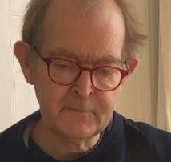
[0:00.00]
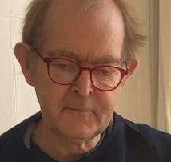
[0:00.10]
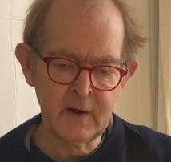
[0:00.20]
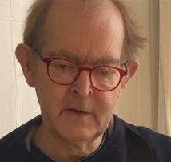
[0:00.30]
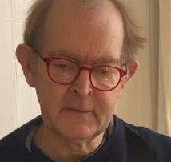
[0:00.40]

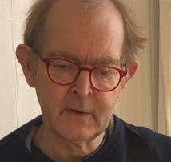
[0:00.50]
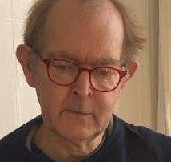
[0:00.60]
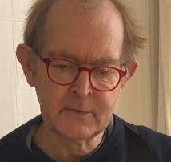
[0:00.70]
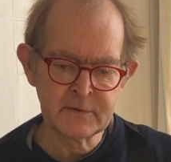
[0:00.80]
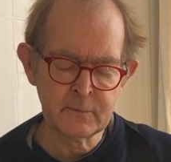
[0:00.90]
father
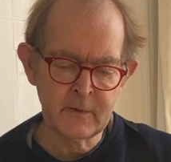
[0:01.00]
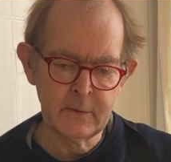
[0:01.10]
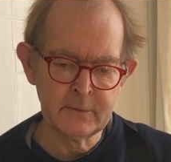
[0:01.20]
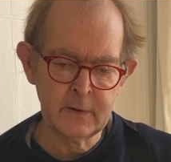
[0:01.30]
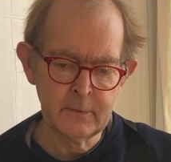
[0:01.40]
was the
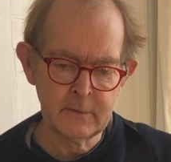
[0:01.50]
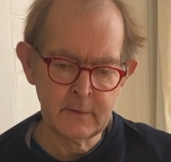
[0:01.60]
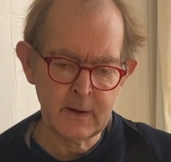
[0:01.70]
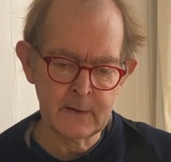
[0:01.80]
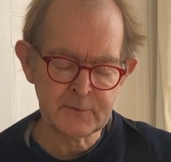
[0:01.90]
well-known
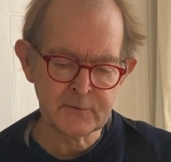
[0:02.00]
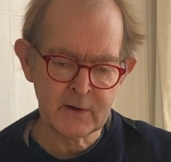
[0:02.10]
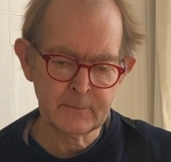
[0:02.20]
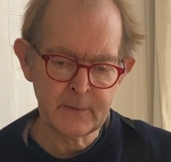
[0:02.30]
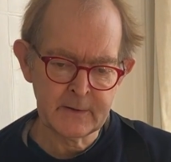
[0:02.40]

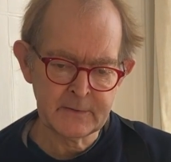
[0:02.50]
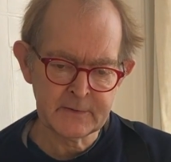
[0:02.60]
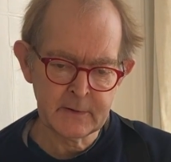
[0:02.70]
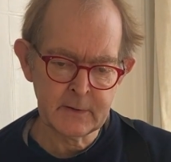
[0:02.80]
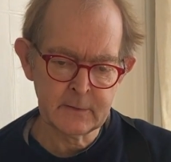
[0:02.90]
abstract
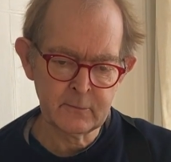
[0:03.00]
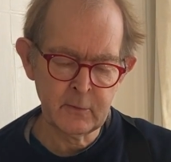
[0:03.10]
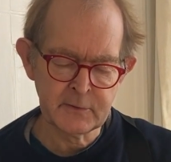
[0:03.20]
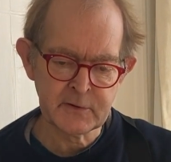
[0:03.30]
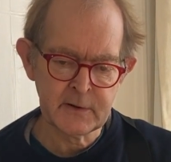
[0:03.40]
painter
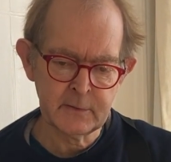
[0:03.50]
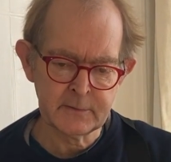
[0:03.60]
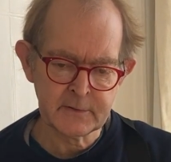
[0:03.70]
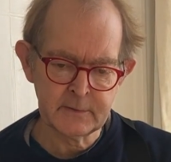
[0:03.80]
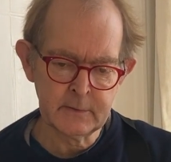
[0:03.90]
Roger
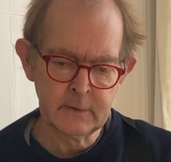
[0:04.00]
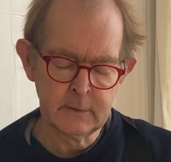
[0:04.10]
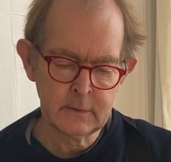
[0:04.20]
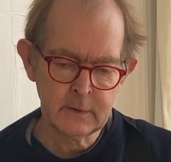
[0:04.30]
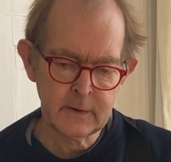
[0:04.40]
Hilton,
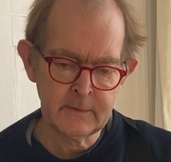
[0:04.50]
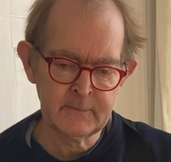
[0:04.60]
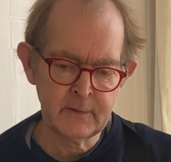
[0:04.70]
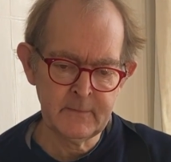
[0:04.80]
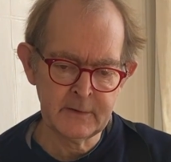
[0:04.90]
and my
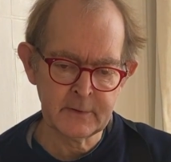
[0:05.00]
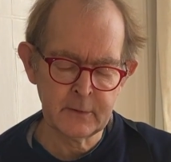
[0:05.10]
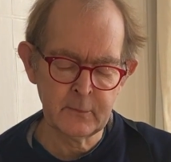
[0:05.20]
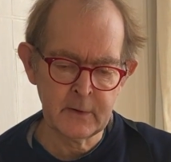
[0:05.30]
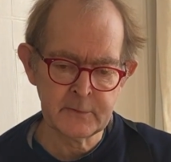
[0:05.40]
mother,
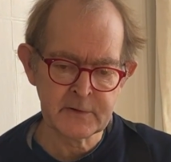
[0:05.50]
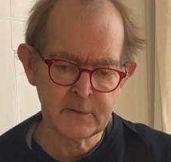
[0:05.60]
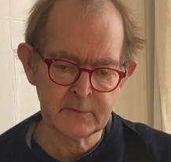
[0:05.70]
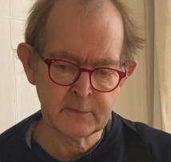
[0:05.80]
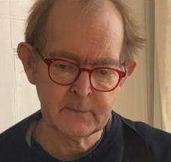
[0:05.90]
Rose
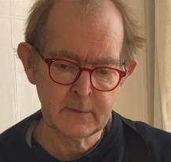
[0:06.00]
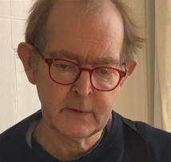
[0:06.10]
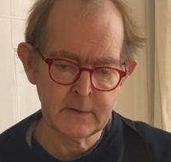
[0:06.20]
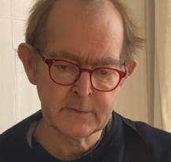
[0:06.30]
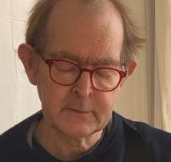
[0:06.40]
Hilton,
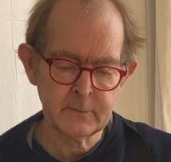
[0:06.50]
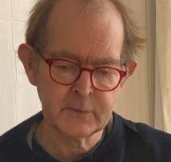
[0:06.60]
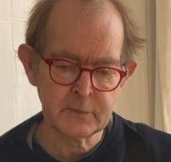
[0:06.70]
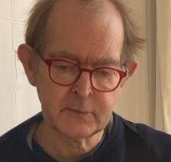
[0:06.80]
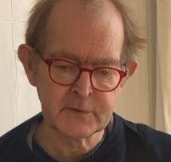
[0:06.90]
was
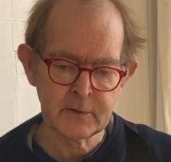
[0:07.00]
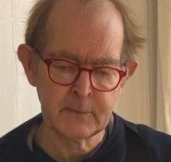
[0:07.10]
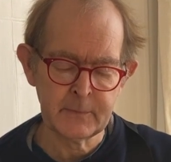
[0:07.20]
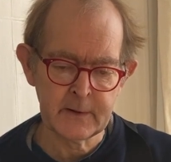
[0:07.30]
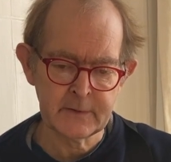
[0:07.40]
also a
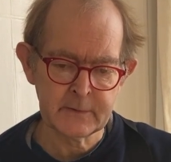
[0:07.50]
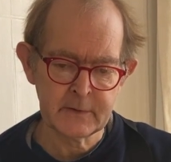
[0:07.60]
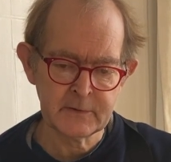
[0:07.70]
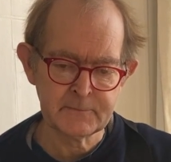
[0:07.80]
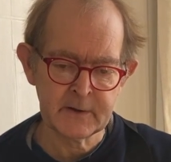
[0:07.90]
painter
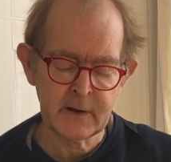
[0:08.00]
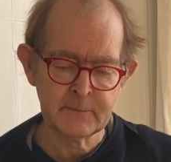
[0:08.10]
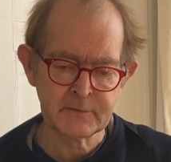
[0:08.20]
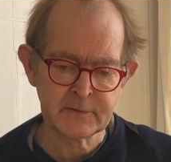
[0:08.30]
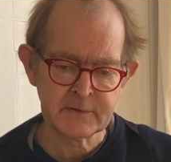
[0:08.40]
who's become
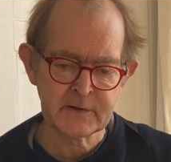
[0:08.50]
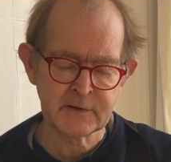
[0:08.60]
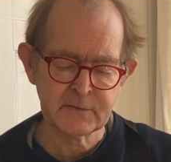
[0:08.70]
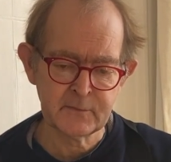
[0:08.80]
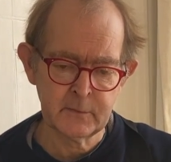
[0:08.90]

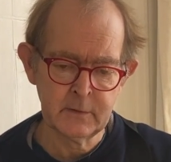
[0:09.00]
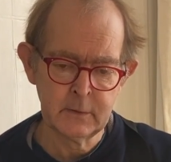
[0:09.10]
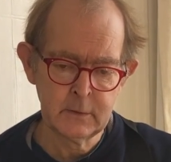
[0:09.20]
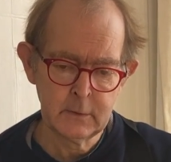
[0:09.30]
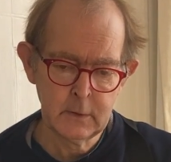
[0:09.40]
successful
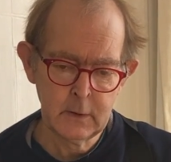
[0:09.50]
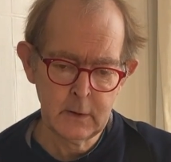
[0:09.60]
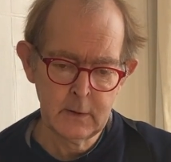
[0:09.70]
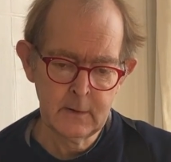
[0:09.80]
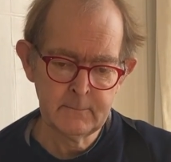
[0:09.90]

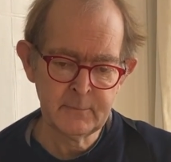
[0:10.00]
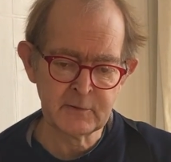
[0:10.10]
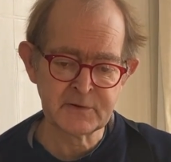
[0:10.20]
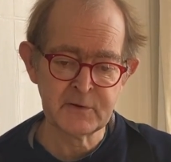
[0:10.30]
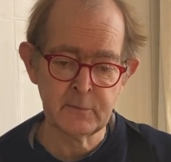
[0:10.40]

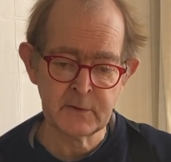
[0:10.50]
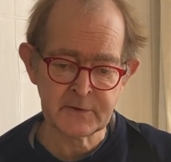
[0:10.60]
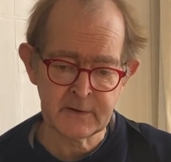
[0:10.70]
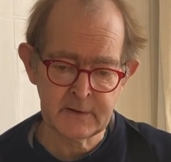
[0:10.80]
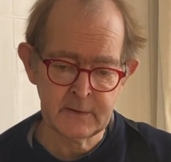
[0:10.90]

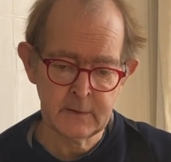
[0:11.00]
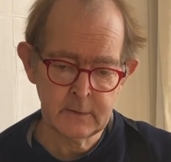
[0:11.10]
posthumously.